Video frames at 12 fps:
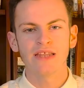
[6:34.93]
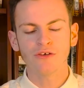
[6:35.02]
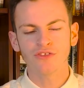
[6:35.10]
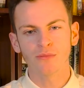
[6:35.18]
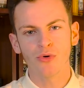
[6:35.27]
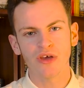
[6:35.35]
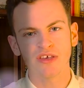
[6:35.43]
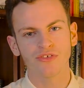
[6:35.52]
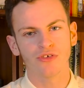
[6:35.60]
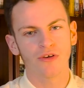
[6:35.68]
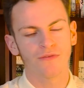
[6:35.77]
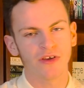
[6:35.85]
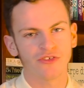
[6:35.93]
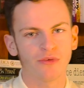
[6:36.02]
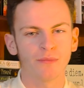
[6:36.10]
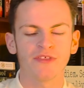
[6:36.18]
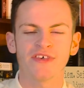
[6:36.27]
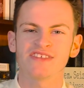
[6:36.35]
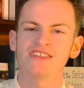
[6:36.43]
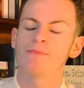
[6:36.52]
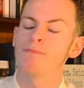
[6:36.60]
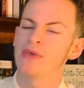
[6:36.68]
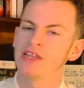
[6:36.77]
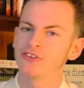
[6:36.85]
Now some more historical fiction, but this is
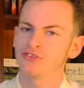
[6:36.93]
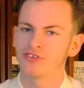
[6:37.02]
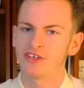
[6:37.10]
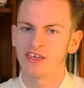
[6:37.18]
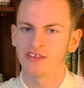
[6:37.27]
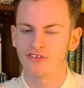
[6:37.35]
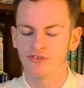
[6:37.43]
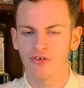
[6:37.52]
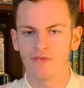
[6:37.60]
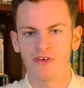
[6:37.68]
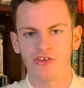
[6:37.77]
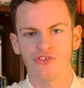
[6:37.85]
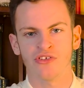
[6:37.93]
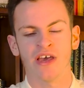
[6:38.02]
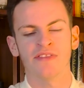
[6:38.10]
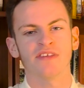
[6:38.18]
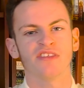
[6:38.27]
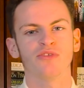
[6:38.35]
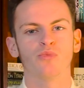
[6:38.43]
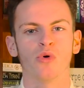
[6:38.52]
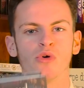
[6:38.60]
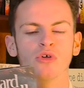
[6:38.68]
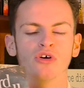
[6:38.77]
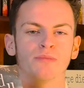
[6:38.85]
military historical fiction, and this is
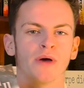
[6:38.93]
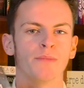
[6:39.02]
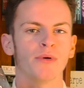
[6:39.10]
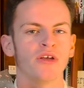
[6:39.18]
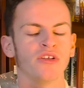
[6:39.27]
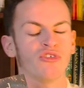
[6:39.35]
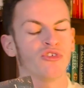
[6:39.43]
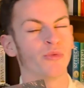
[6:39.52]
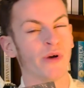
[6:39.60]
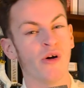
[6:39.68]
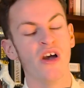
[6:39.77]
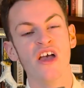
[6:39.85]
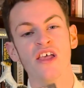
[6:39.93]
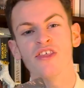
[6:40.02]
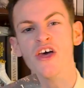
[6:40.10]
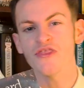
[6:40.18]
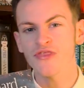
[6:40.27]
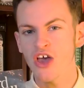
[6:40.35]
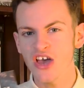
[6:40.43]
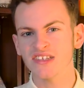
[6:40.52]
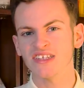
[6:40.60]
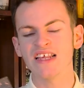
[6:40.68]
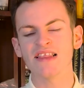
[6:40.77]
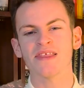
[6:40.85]
Warlord by Bernard Cornwell, the
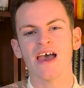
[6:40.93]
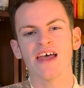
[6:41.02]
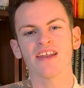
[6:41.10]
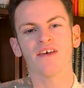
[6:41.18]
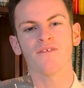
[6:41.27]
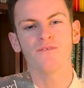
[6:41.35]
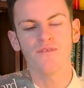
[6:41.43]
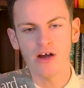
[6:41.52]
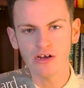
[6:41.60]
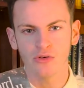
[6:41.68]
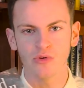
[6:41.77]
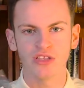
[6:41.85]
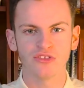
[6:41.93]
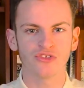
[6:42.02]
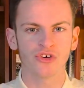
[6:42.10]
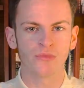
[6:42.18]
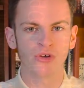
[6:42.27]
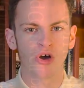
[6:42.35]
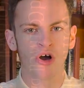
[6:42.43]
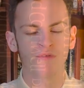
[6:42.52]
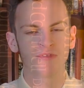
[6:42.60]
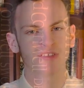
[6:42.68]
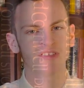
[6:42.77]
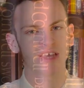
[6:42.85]
13th and final instalment of the